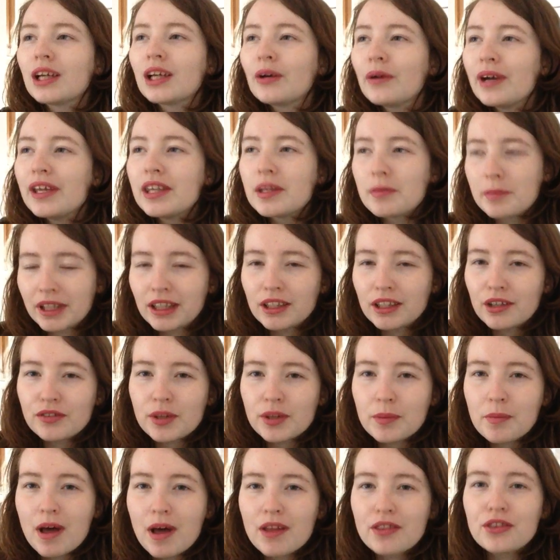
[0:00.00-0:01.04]
So in the middle of
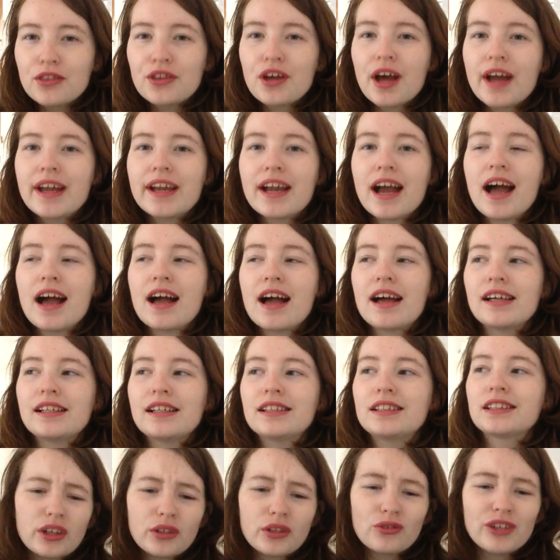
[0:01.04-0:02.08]
the month, I
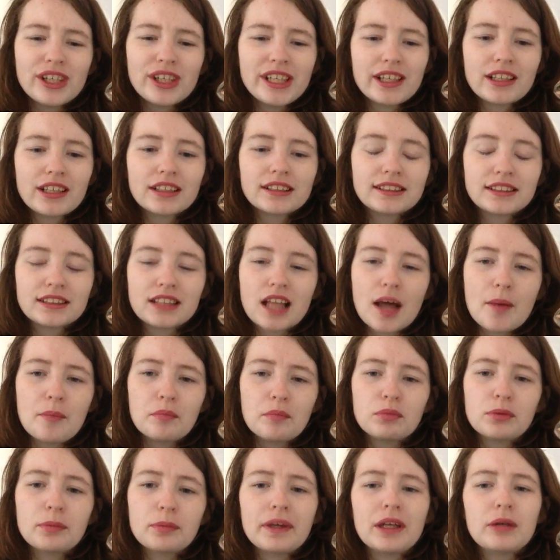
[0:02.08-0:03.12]
had not a reading
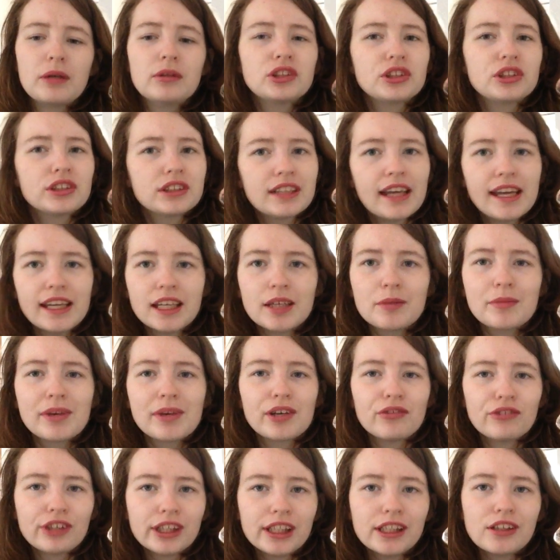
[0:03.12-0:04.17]
slump, but it was just taking
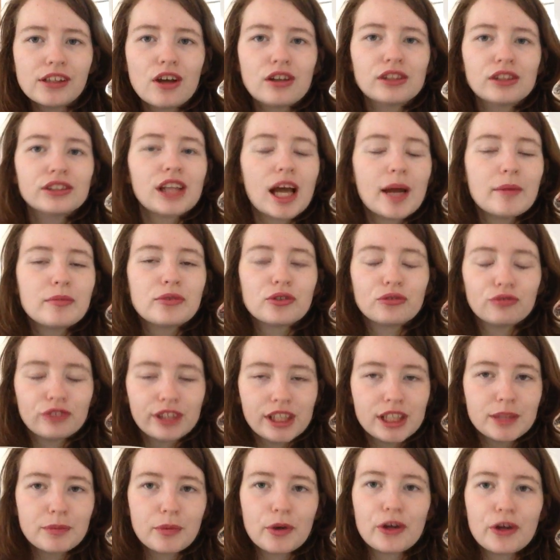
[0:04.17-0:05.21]
me a really long time to
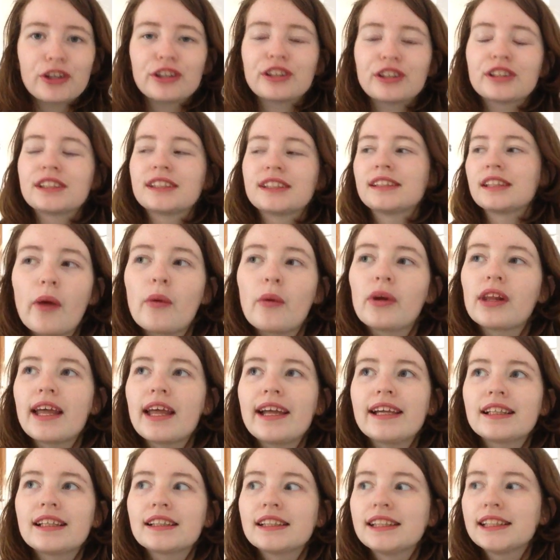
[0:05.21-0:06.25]
read books. There were
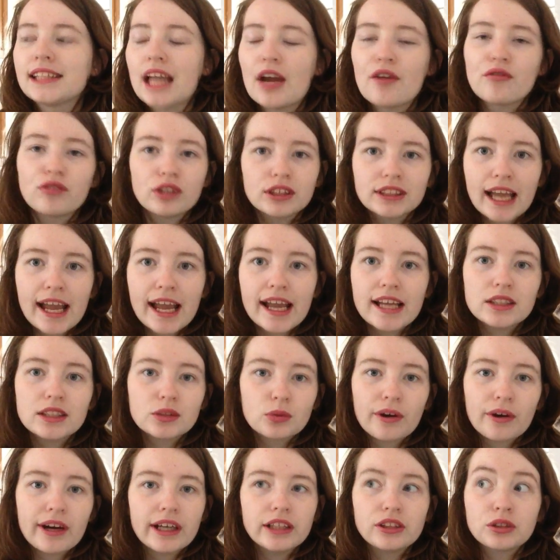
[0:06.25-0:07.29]
like several days
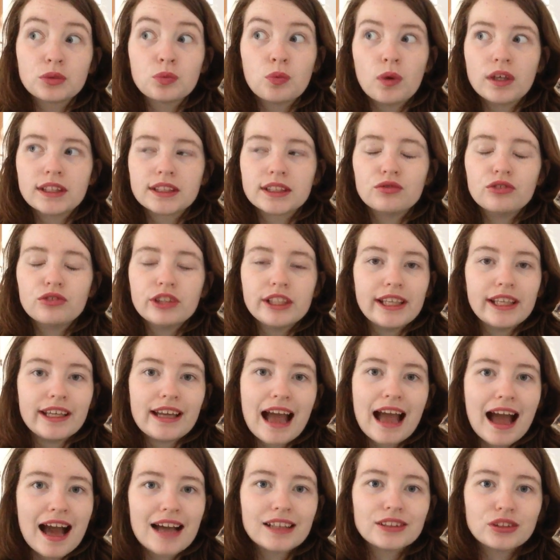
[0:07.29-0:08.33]
where I just wasn't reading
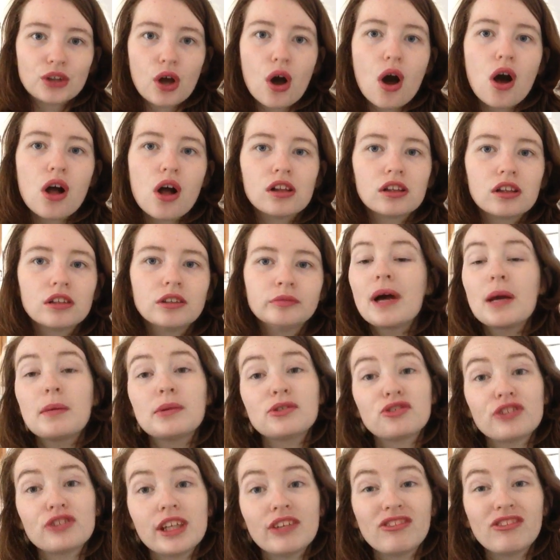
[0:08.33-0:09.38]
at all. But I
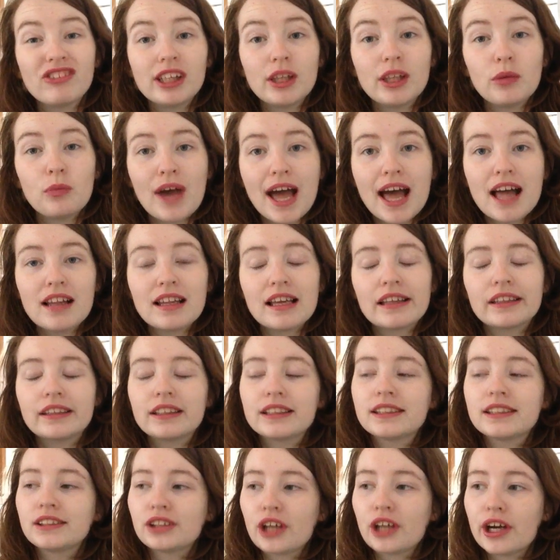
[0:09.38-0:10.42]
was reading really well at
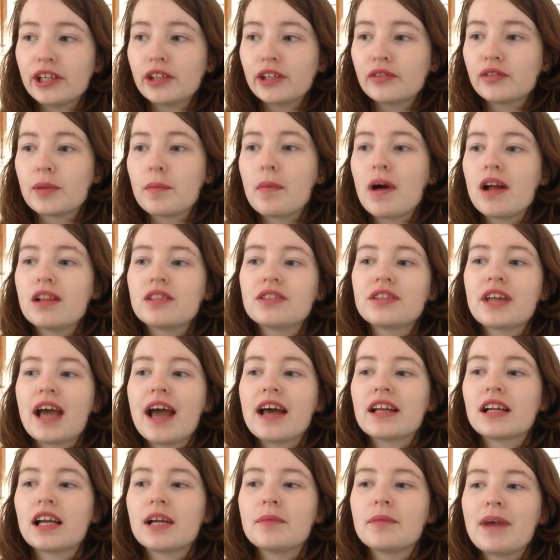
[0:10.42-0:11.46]
the start of the month,
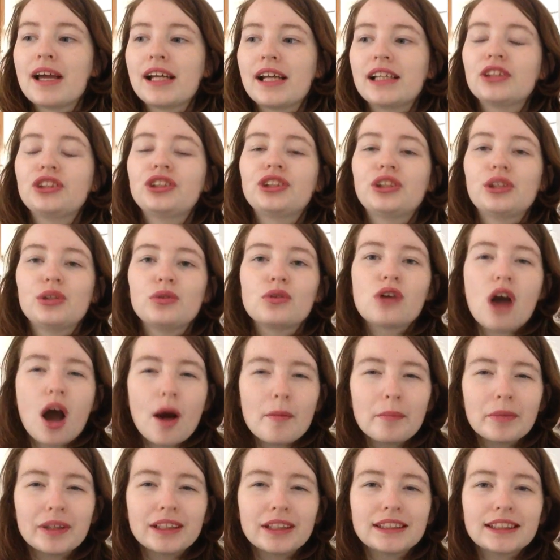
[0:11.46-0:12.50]
and I managed to
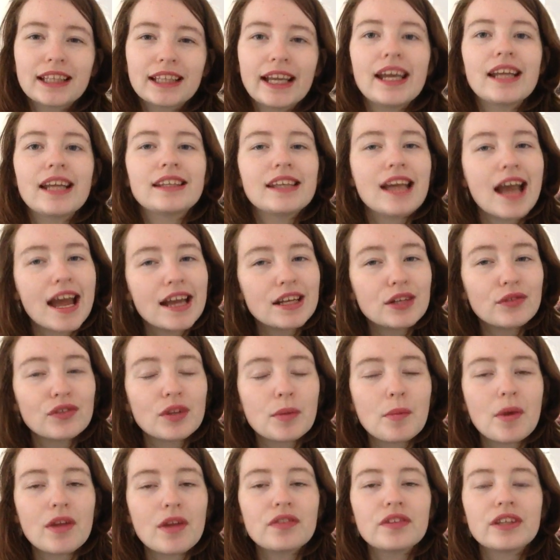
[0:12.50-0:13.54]
compensate at the end of
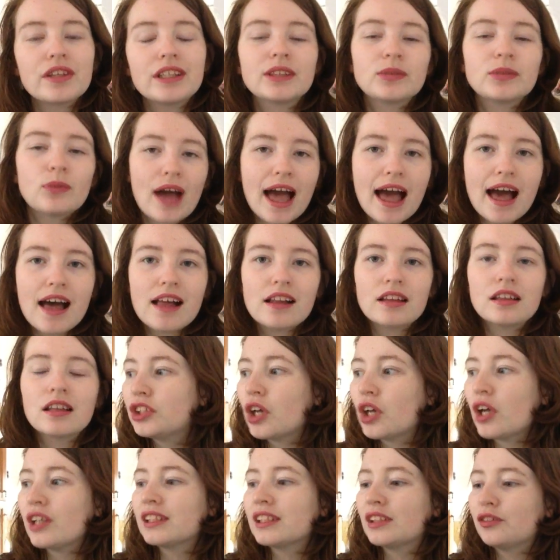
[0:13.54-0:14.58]
the month as well. It
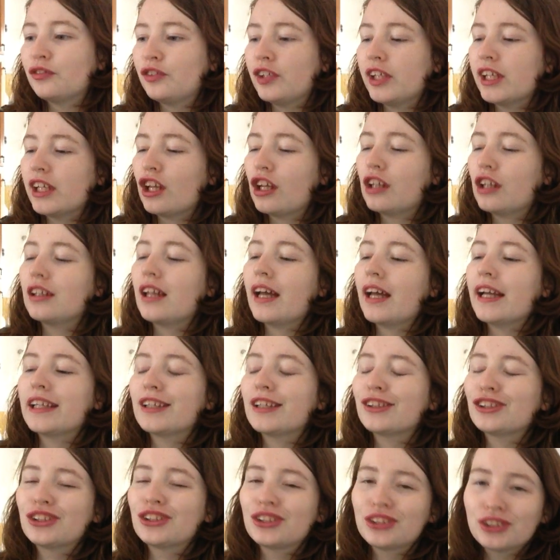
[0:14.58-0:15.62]
does feel
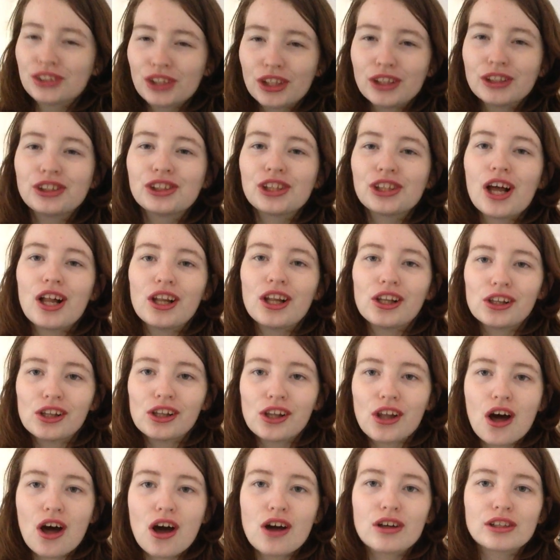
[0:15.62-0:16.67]
like such a
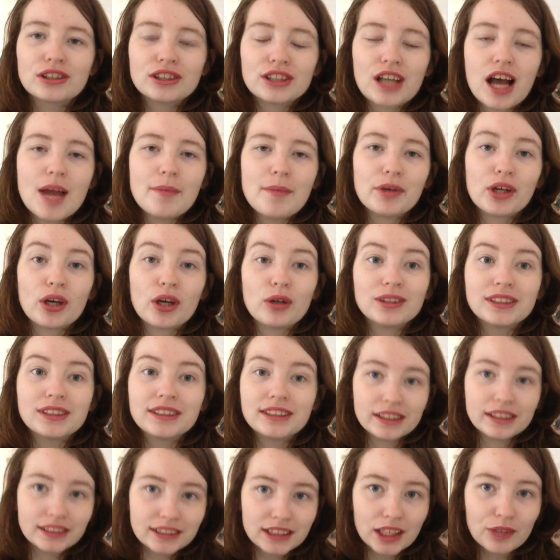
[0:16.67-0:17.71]
long time ago
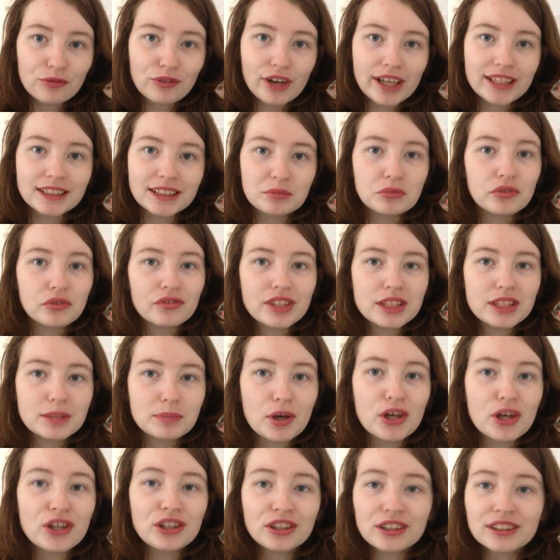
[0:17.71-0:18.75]
since I've read some of these
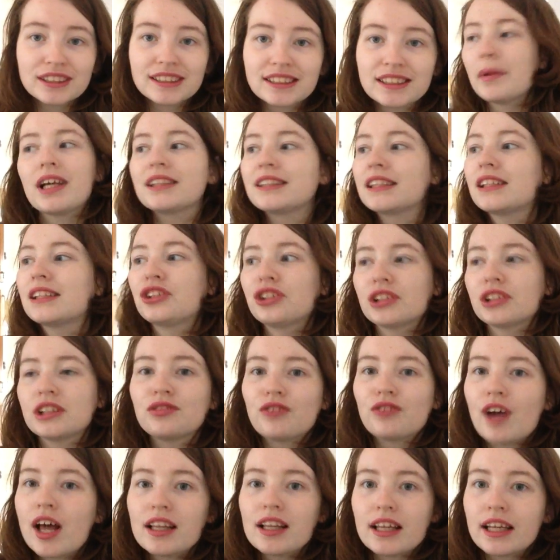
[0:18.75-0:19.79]
books, because it's
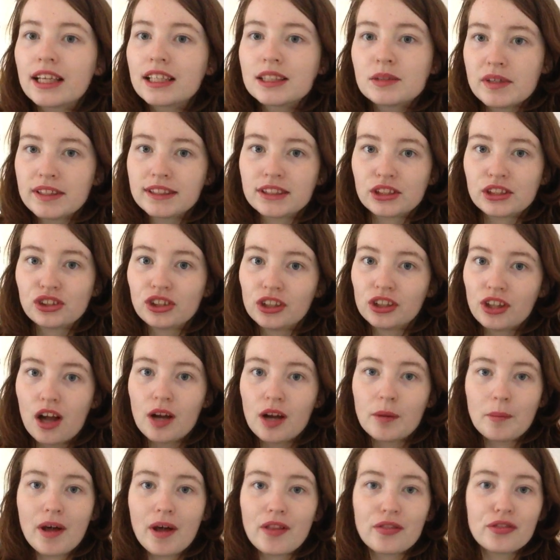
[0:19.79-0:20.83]
just felt like it's been such a
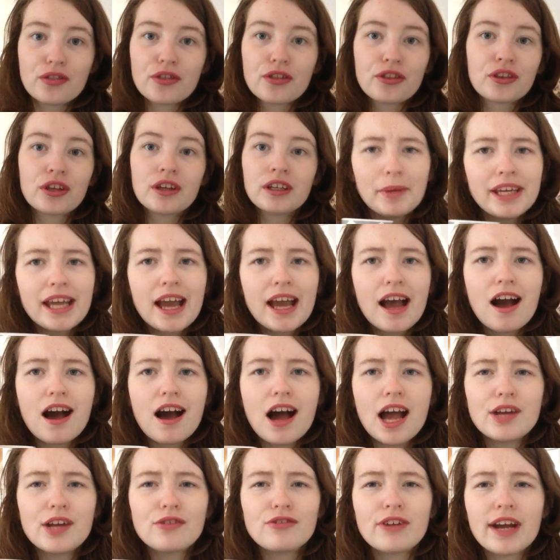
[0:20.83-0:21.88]
long month. But yeah,
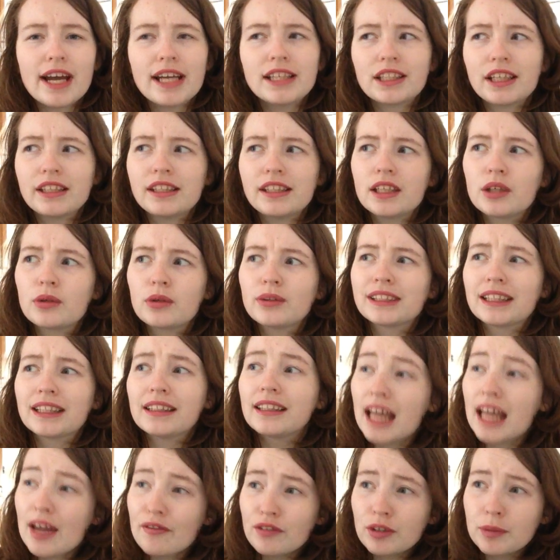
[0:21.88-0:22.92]
I read, I think it was
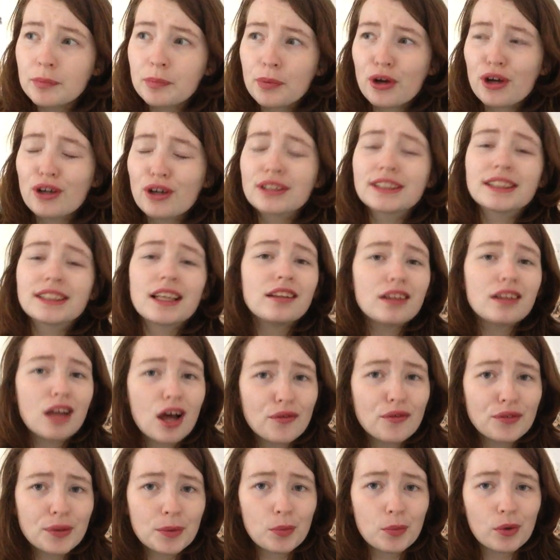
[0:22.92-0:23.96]
11 books. A
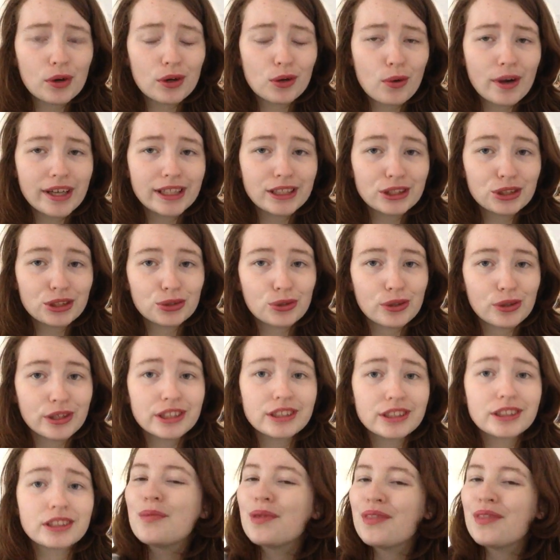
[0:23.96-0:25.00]
lot of them were quite
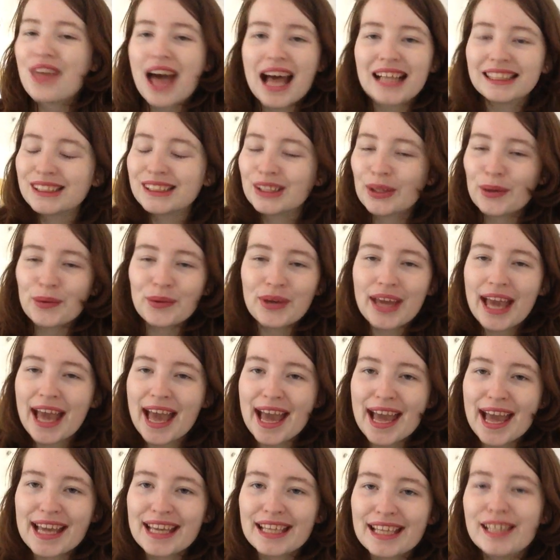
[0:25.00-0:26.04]
short, but that's
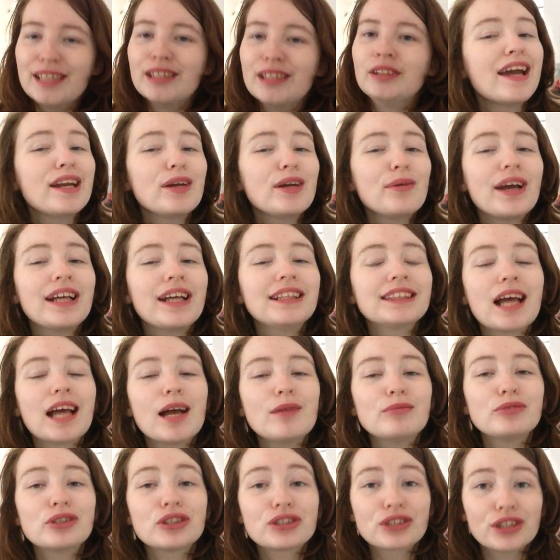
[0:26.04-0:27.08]
okay. Anyways,
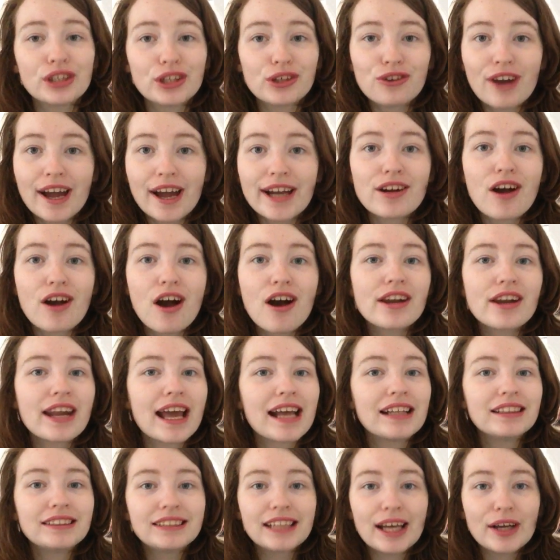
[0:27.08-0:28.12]
I'm just gonna crack on
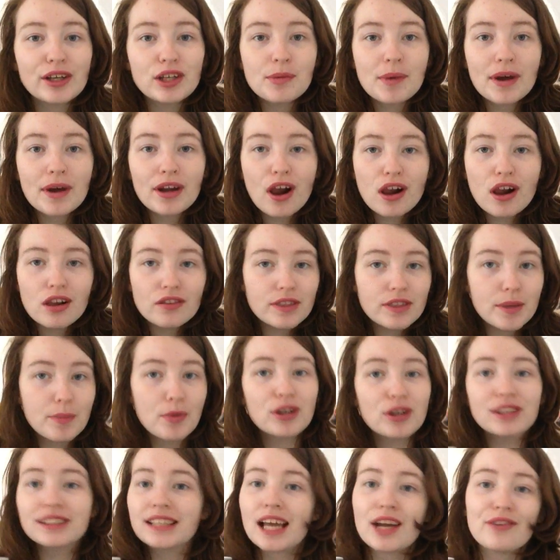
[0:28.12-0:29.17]
and tell you about all of the
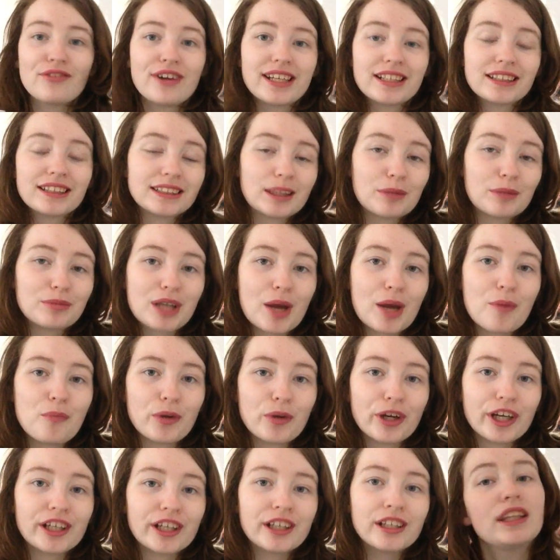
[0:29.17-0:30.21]
books I read in
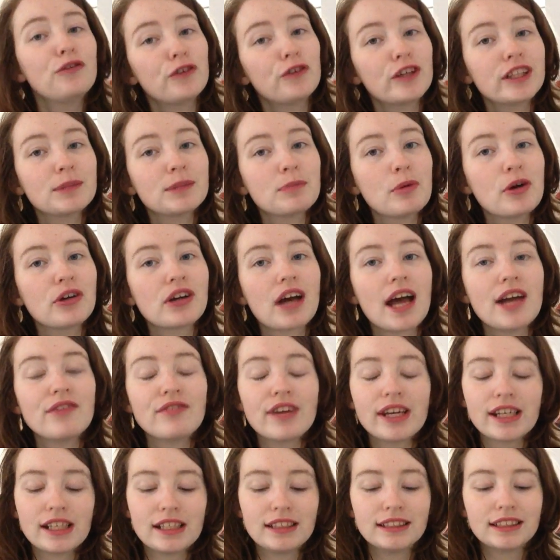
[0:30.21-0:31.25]
September. The first book I
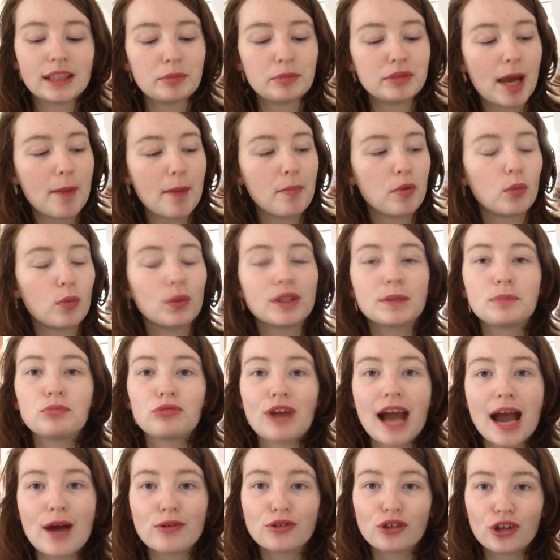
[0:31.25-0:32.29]
read in September was
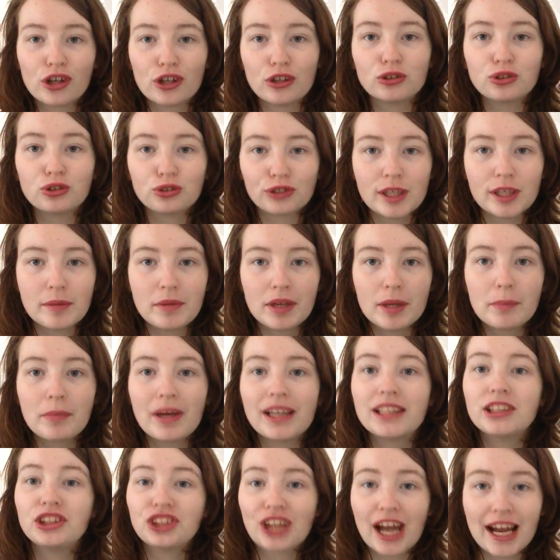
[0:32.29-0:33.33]
Brown Girl Dreaming
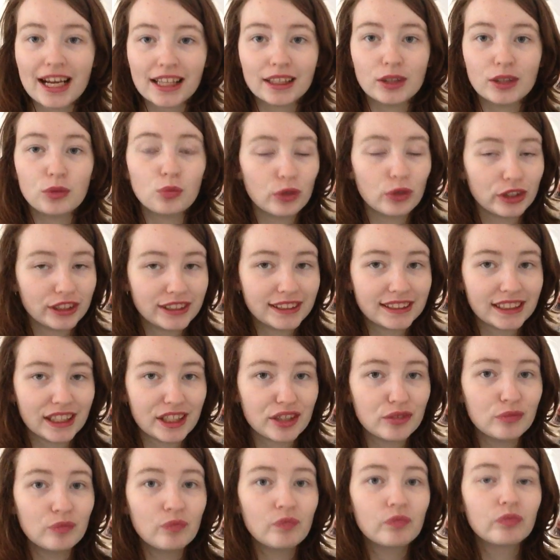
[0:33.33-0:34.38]
by Jacqueline Woodson.